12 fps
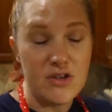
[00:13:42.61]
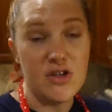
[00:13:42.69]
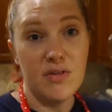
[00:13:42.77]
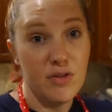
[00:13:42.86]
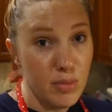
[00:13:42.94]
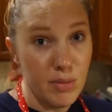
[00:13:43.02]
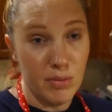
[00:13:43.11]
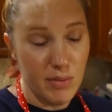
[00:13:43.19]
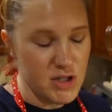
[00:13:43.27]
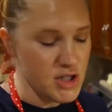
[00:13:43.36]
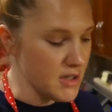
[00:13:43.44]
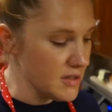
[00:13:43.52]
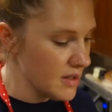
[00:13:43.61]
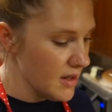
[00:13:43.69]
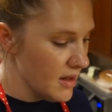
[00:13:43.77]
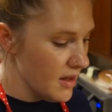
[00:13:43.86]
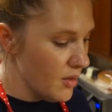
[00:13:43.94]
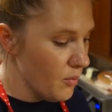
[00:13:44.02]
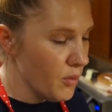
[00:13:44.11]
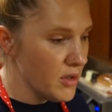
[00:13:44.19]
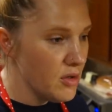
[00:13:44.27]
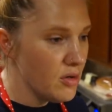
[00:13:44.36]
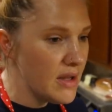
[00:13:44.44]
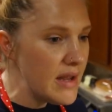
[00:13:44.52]
Actually, a few people mentioned. When
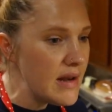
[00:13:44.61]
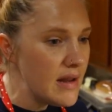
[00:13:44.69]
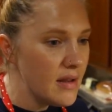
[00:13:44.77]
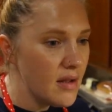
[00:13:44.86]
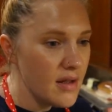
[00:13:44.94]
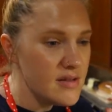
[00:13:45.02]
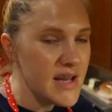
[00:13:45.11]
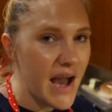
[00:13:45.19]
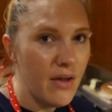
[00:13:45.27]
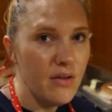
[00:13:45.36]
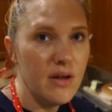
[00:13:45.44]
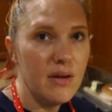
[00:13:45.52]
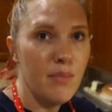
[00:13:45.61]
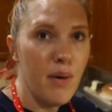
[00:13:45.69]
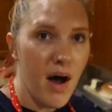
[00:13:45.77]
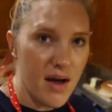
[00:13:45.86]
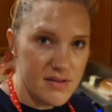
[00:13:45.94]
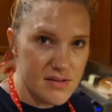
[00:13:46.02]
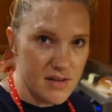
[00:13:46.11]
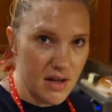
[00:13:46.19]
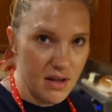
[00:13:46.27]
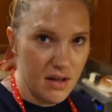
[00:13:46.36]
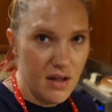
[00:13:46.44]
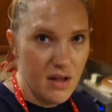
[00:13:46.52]
you're eating Italian
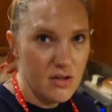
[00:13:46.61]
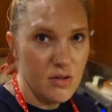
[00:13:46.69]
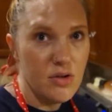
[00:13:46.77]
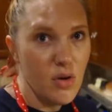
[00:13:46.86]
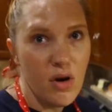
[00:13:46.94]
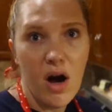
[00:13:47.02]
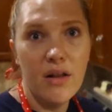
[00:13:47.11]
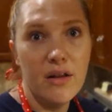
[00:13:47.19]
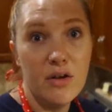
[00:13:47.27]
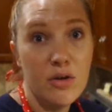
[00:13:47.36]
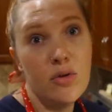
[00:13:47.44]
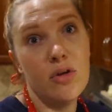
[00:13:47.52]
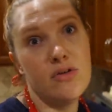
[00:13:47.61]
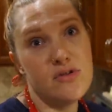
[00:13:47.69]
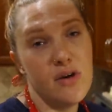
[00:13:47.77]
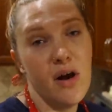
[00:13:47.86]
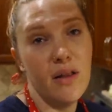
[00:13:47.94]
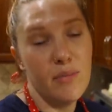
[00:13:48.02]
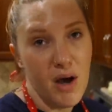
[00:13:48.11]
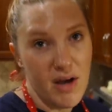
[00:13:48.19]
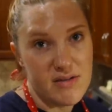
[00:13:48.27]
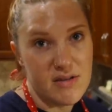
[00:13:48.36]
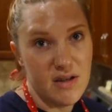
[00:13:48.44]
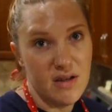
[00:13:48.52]
pasta, you don't call it noodles. You call it
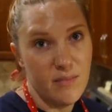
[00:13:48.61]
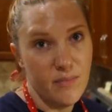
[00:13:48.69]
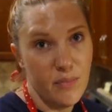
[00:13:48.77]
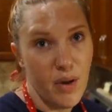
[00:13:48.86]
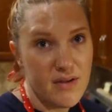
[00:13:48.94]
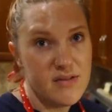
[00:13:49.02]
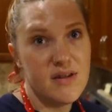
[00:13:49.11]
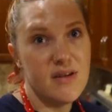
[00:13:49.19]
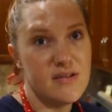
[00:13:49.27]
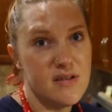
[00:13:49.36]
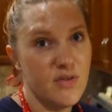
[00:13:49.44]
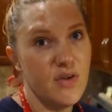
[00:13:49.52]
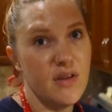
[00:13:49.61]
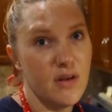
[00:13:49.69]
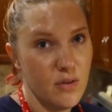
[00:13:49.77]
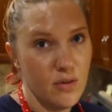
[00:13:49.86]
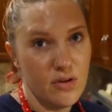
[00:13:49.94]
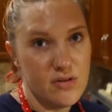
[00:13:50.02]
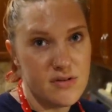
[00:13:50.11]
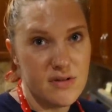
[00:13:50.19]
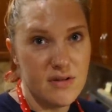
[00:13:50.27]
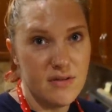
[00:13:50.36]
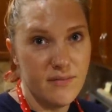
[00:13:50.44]
pasta. Pasta is different than noodles.